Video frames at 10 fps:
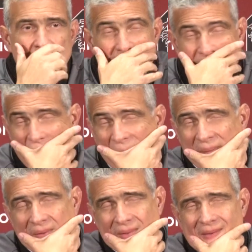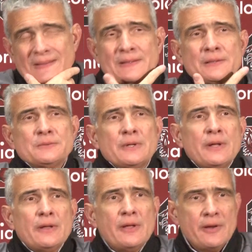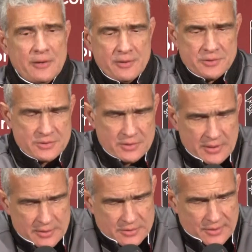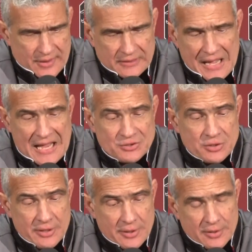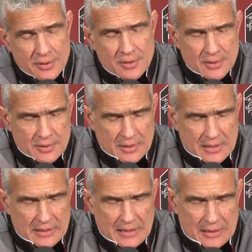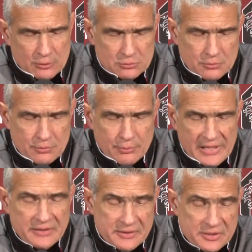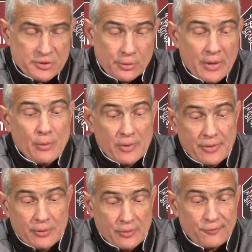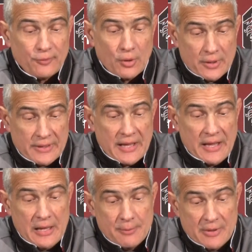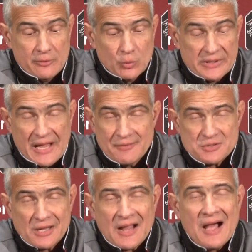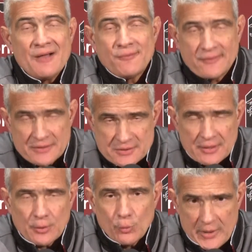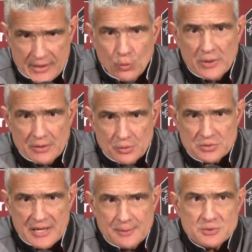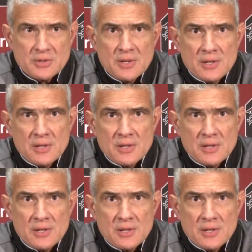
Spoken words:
Yeah. Here's the thing. Last year, I don't mean to disagree with you, the Florida game is what gave us the confidence that we can win those games.